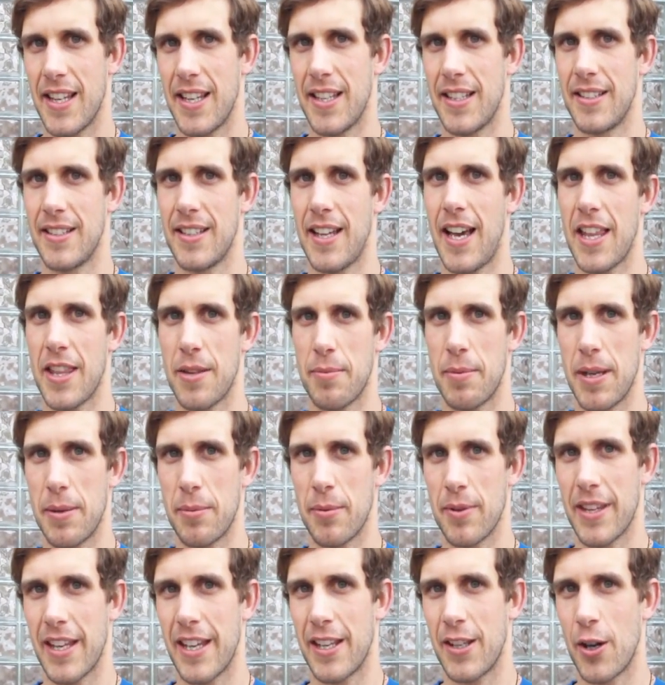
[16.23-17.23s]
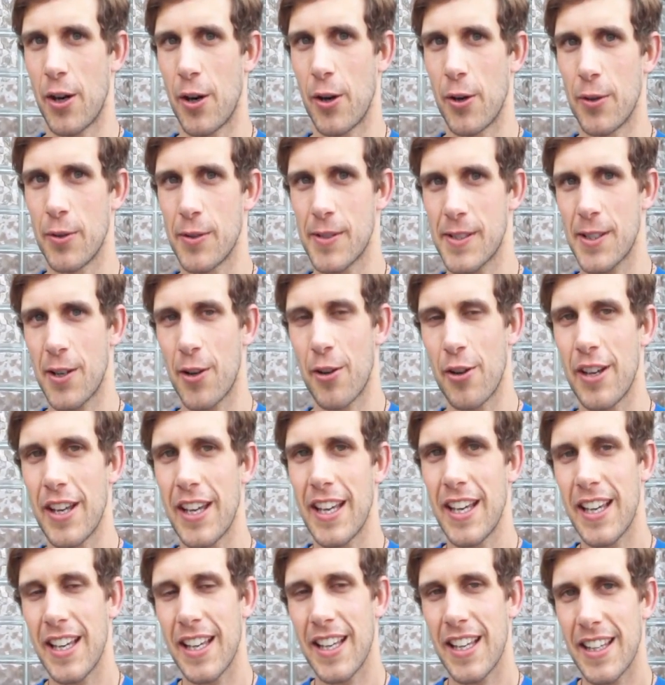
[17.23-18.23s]
than other people they know. So
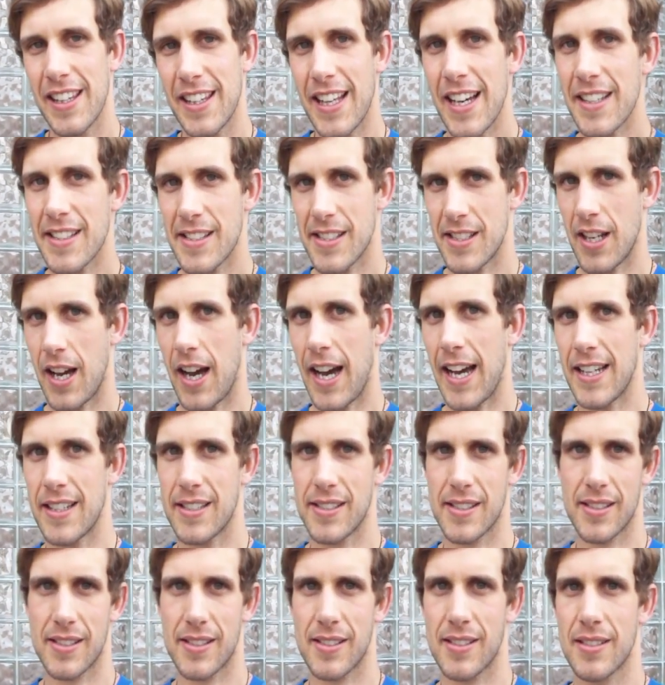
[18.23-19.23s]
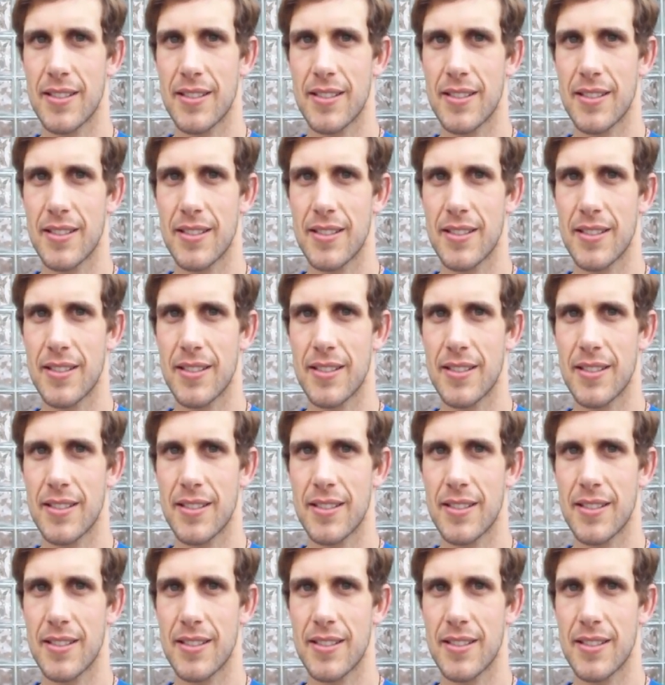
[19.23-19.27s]
that's nice.